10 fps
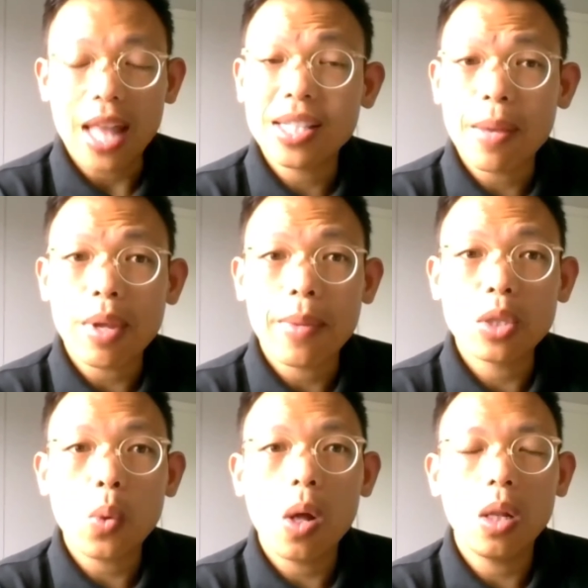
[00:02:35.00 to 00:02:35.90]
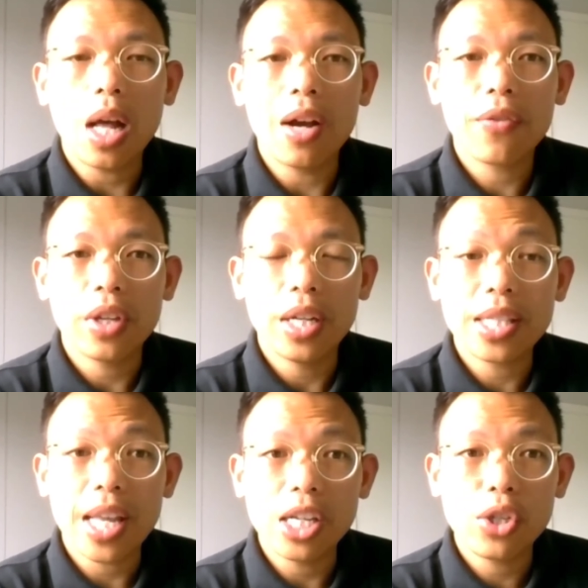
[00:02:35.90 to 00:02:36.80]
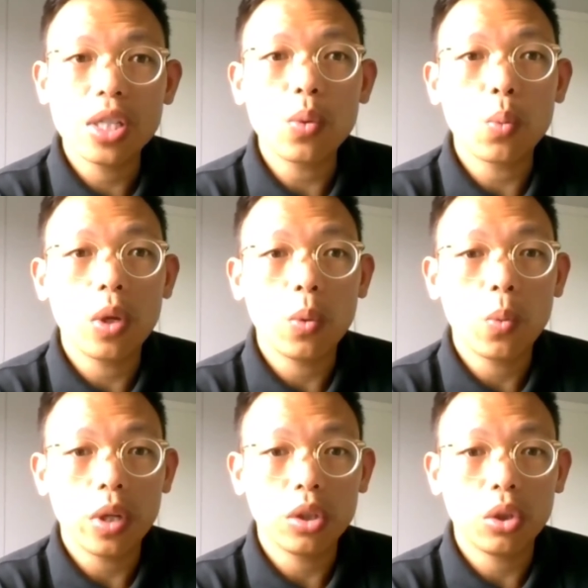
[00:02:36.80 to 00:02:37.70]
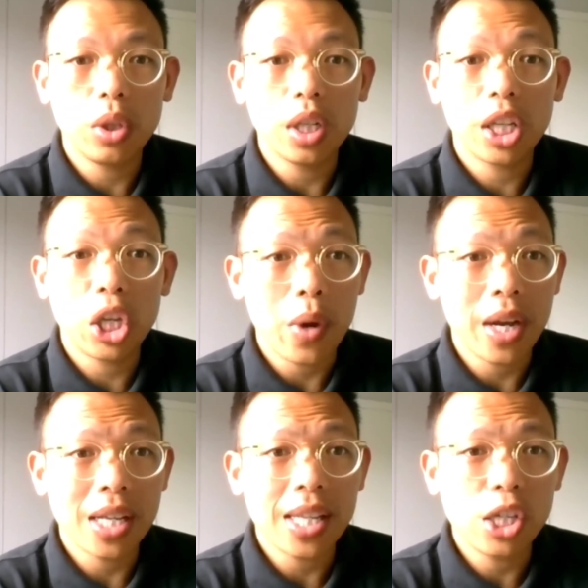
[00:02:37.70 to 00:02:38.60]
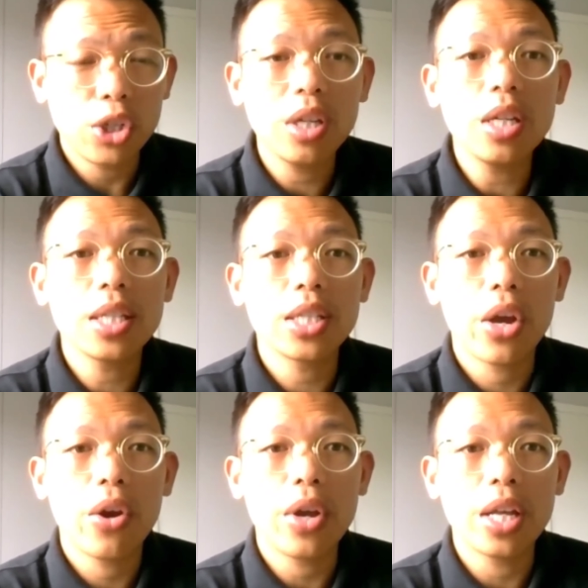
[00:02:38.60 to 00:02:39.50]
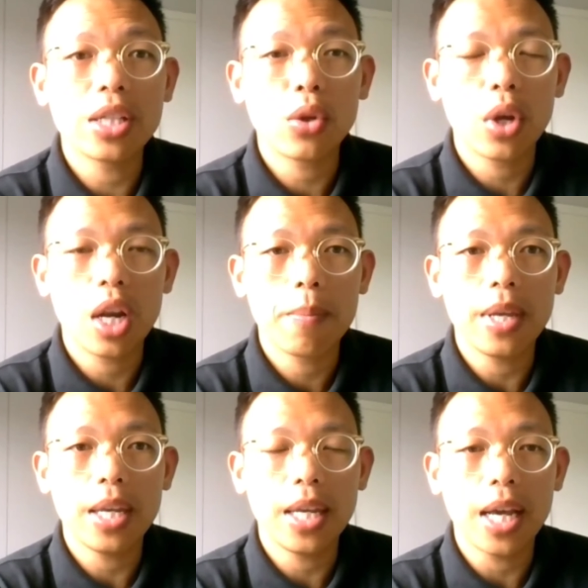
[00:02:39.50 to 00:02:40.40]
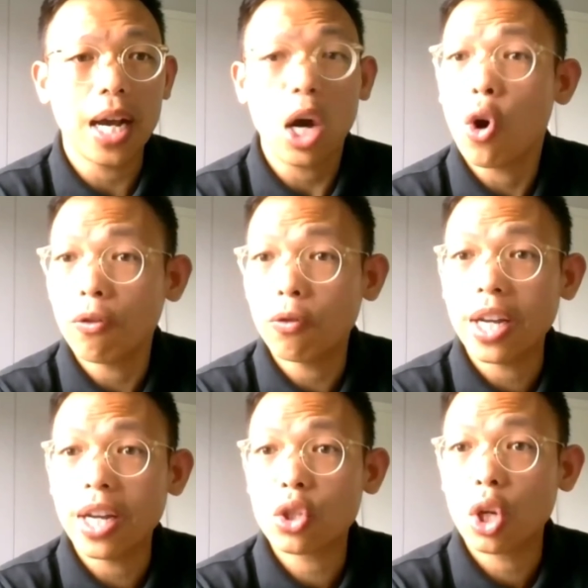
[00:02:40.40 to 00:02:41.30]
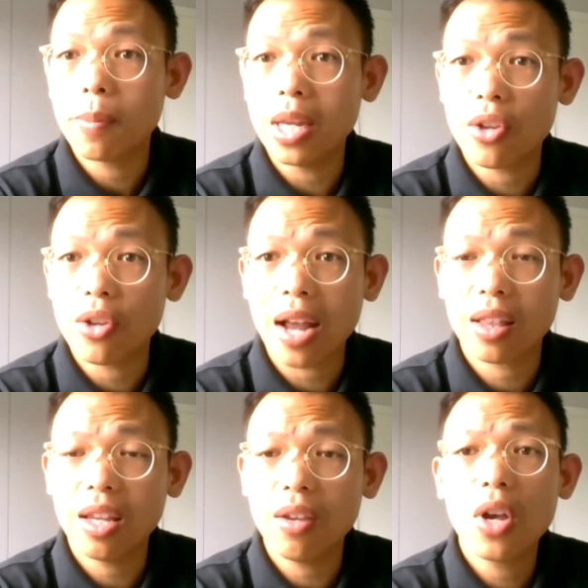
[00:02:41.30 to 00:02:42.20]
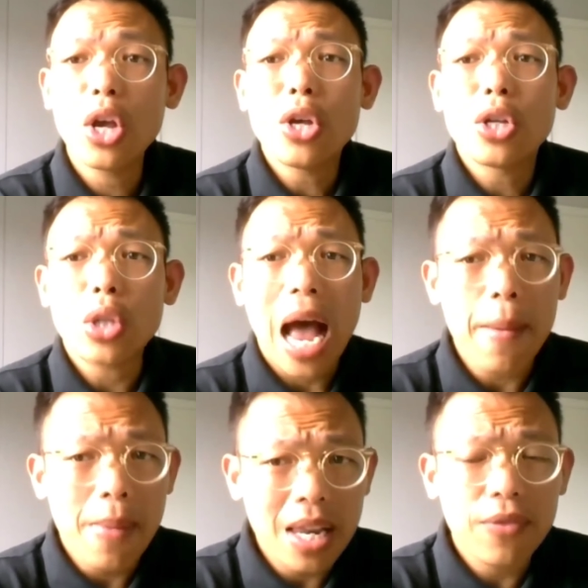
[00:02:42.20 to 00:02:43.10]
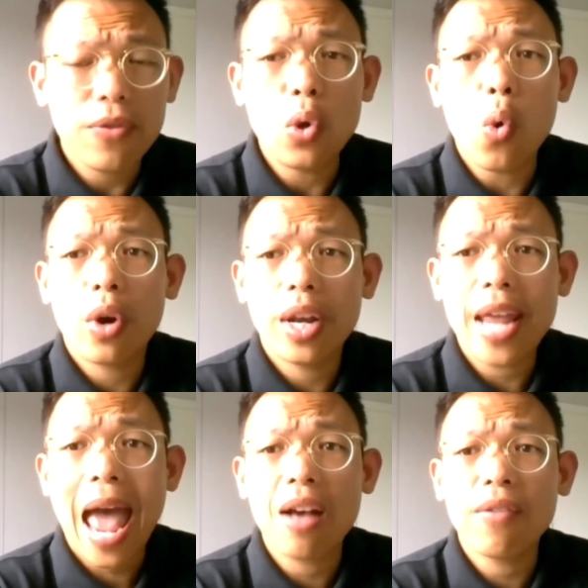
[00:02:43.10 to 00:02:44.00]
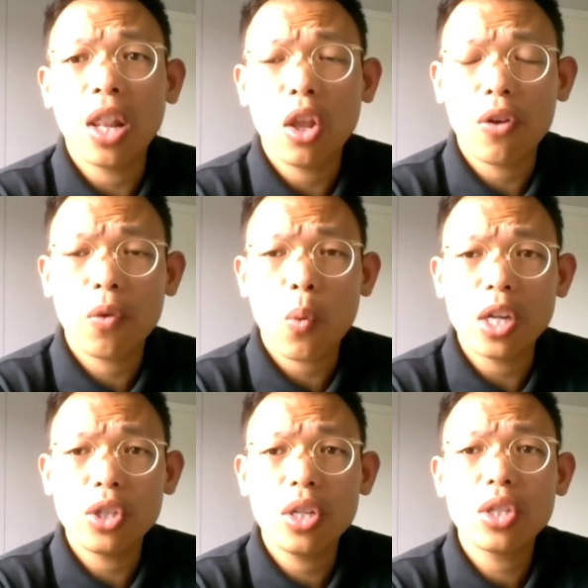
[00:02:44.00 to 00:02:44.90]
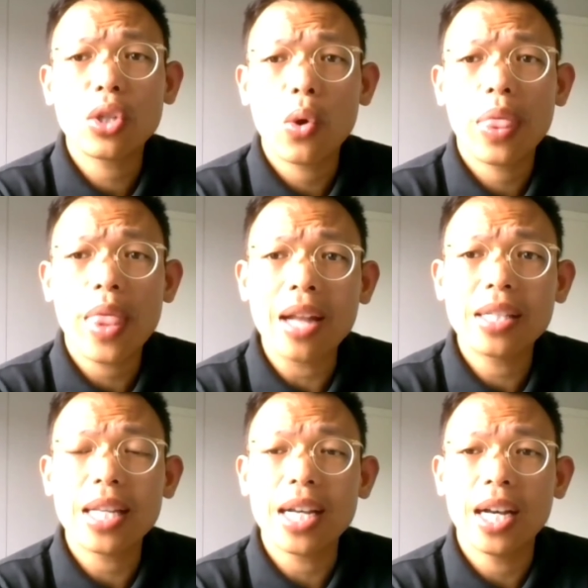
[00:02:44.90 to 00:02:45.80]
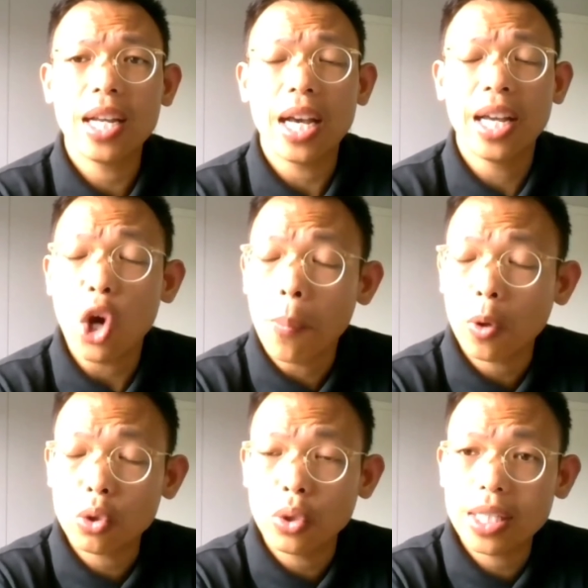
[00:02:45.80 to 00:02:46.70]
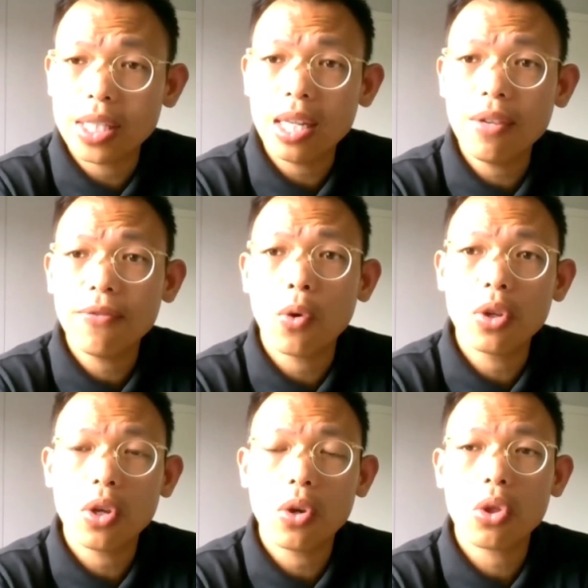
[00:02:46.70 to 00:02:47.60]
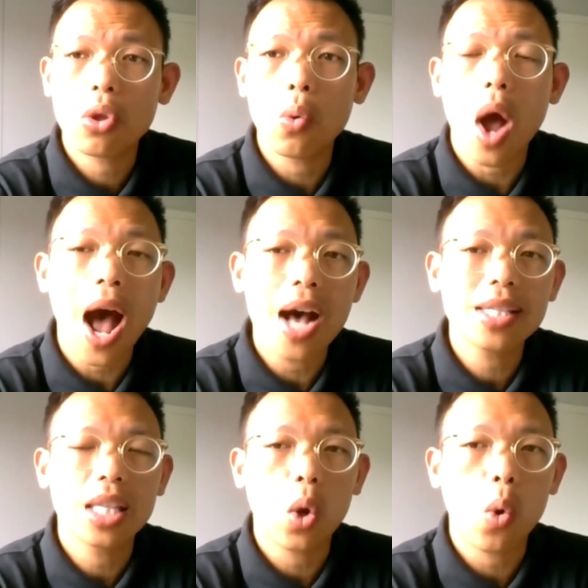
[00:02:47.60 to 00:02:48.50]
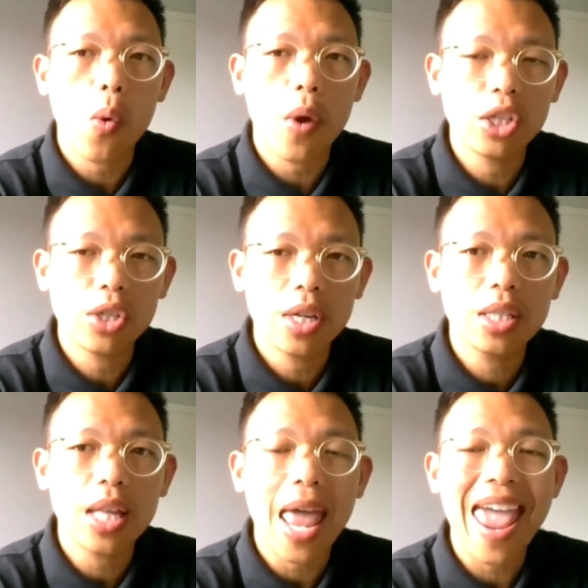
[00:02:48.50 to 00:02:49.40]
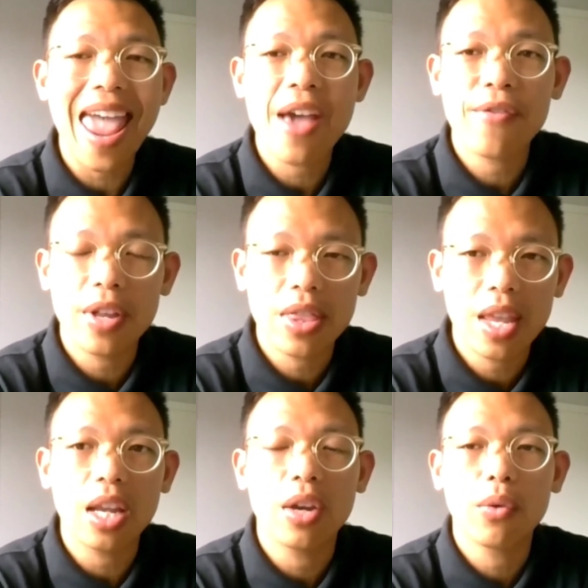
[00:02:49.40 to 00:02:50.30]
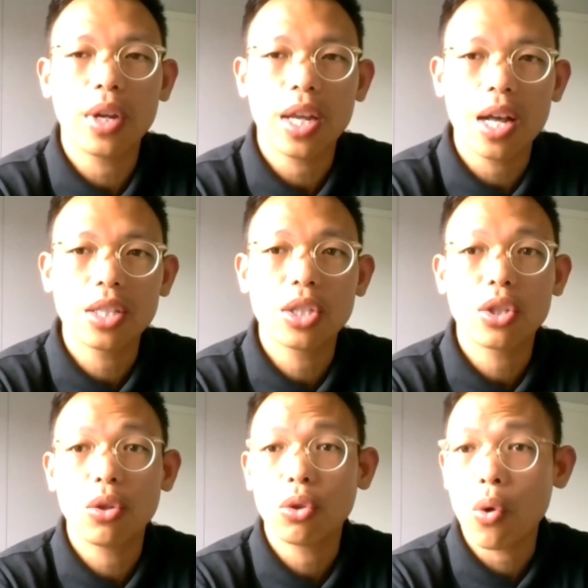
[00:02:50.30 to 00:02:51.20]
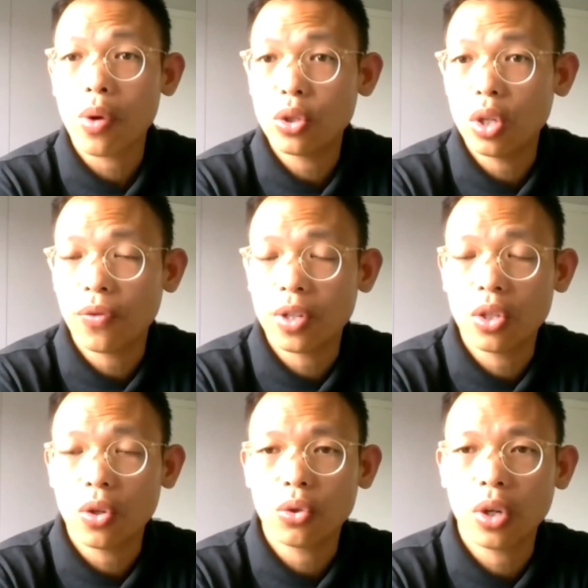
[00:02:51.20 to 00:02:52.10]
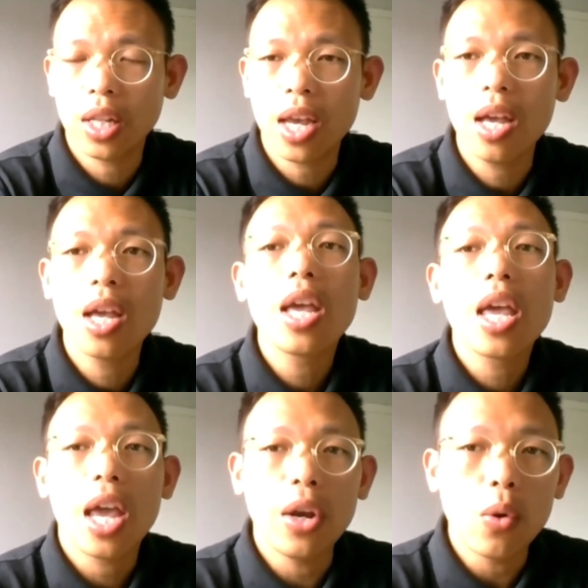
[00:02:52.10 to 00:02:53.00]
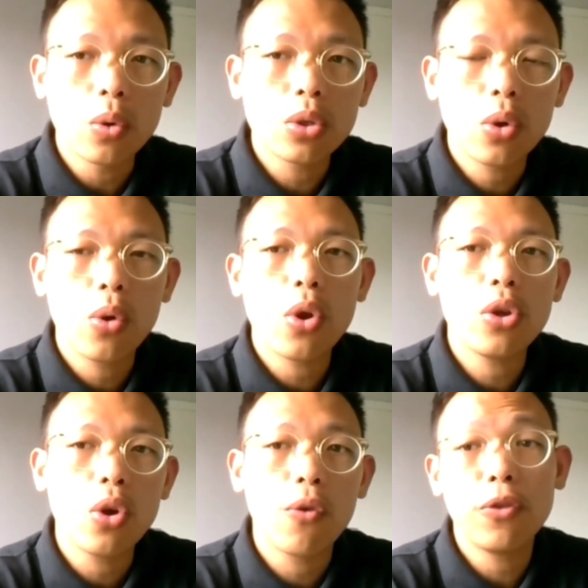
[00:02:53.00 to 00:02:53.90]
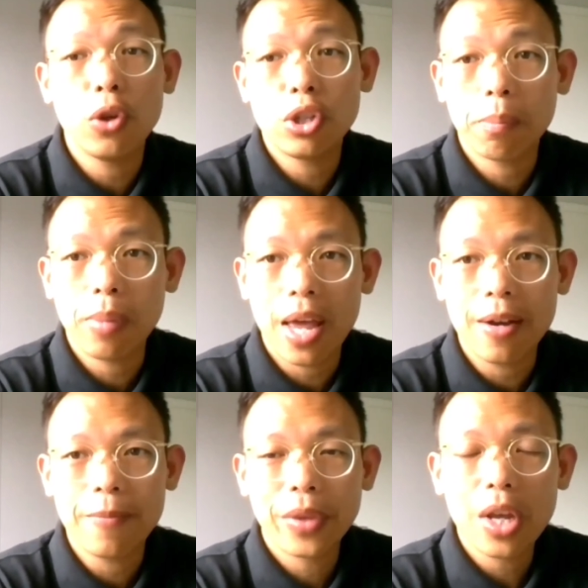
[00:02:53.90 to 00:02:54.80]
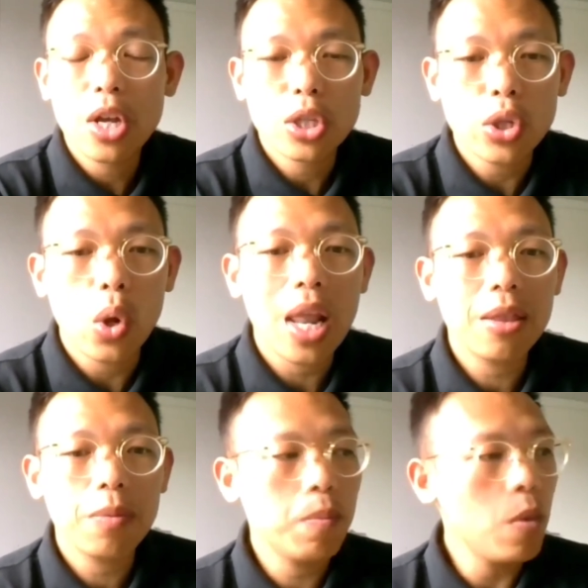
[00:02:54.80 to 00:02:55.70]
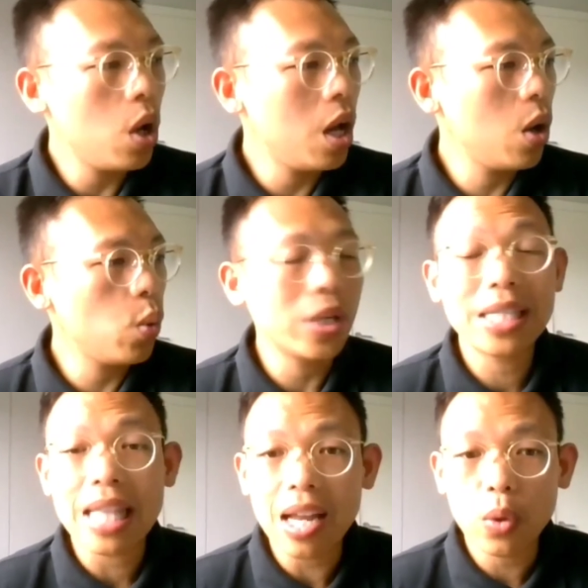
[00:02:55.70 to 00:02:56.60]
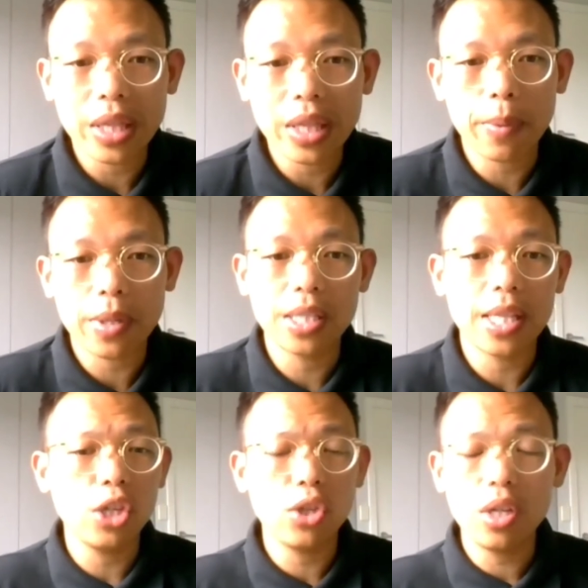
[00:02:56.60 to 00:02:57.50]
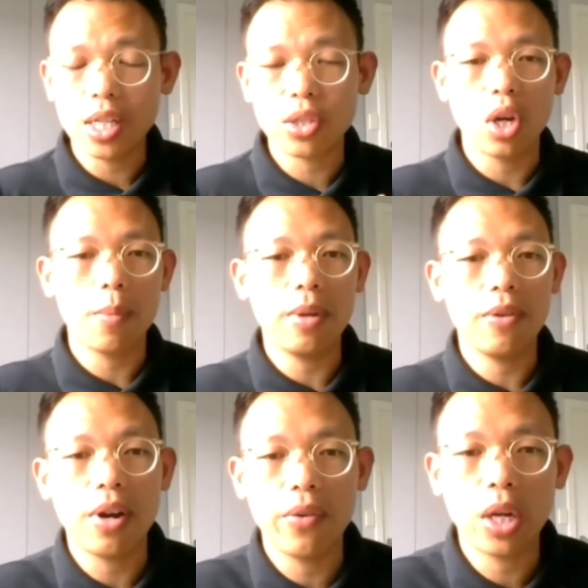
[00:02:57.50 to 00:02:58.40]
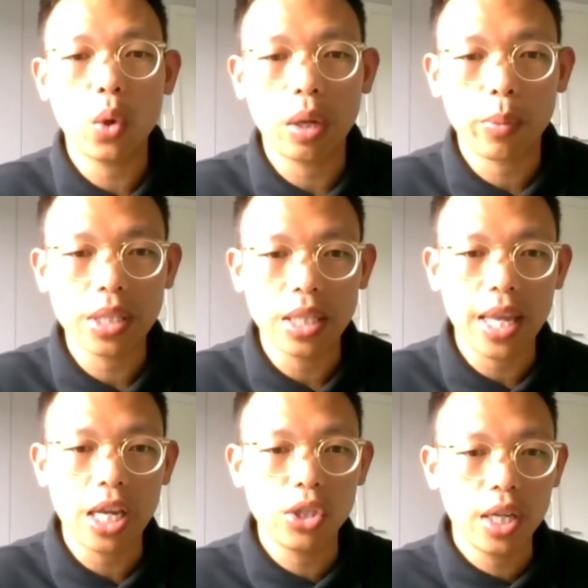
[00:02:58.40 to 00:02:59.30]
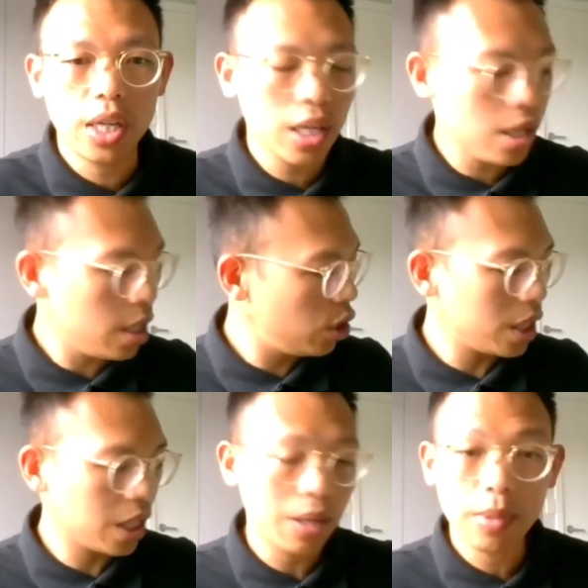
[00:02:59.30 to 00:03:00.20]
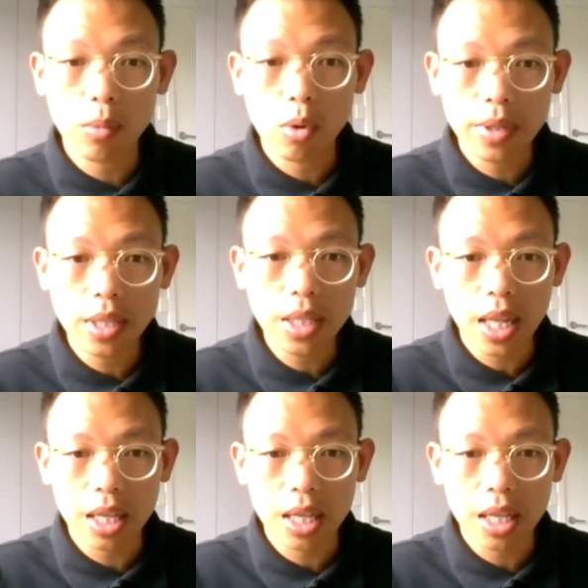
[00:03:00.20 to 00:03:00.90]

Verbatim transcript: At the same time as well, after the sessions, we will do the Q&A session. So it's gonna be, hopefully that's gonna be interactive. I believe you already have a lot of questions. So that's uh, an opportunity for you to ask the questions, everything in regards to Torrens University Australia and also your future plan. So let uh, we start with the presentation. It's gonna be very quick presentation. Just give me a moment.